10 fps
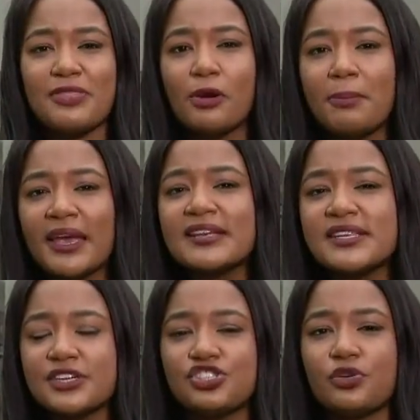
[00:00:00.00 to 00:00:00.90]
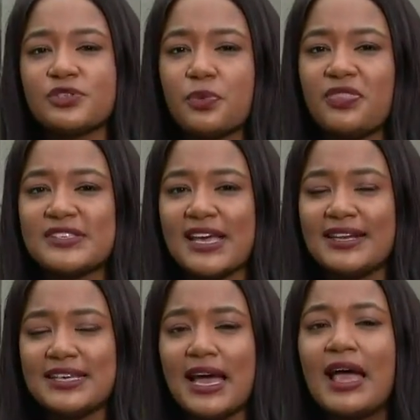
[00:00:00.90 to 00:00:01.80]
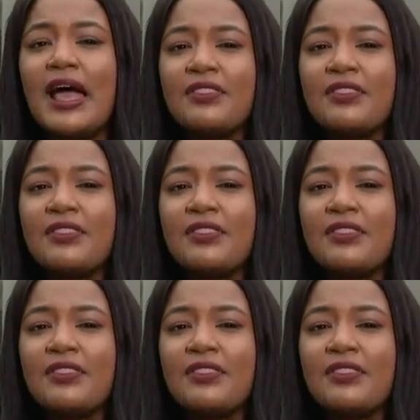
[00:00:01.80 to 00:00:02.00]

And their biggest issue is with this idea